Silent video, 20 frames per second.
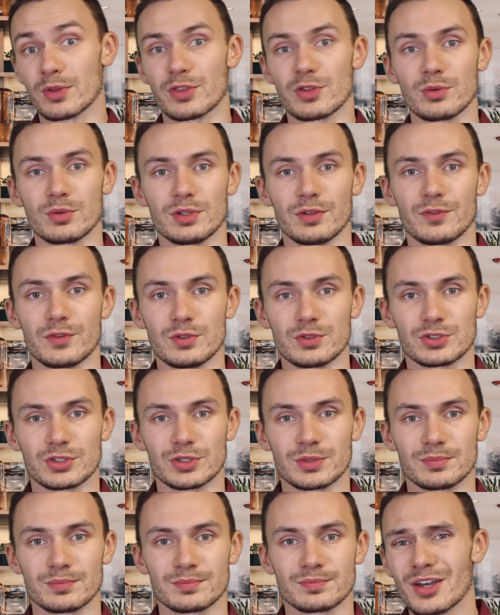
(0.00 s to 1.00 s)
with you in the
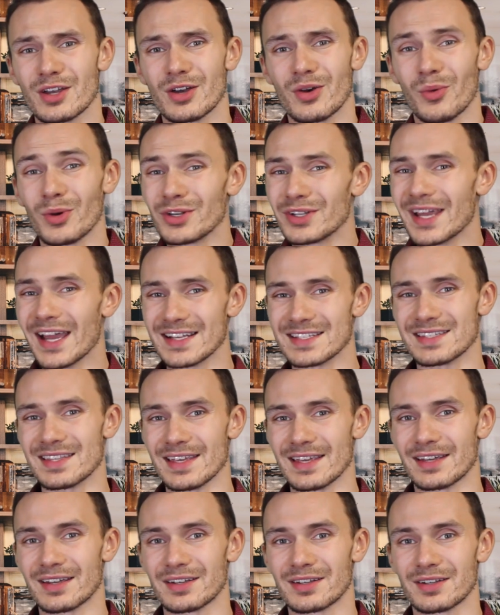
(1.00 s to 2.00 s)
future. What do you guys
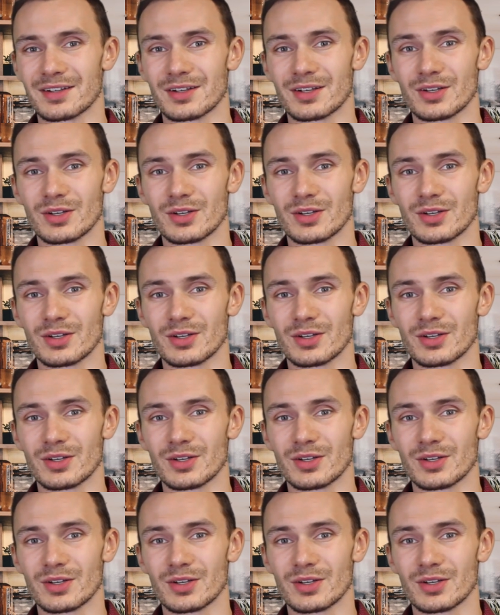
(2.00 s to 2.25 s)
think?